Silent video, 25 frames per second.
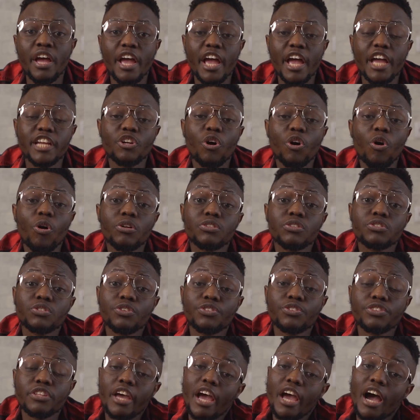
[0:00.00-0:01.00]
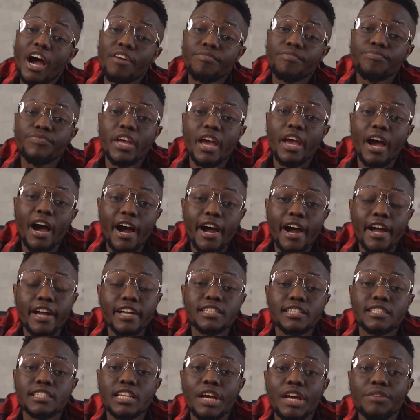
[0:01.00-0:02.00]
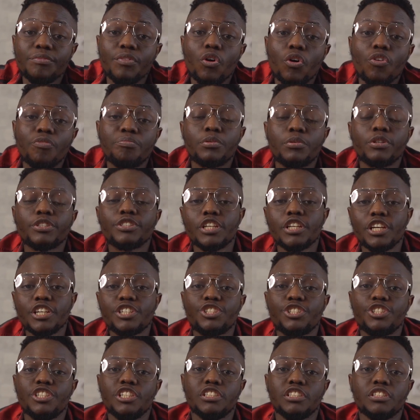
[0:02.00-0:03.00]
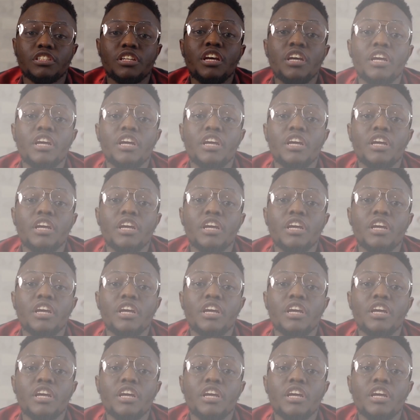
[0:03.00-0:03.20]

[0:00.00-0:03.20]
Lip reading: And also they have the highest level of protection.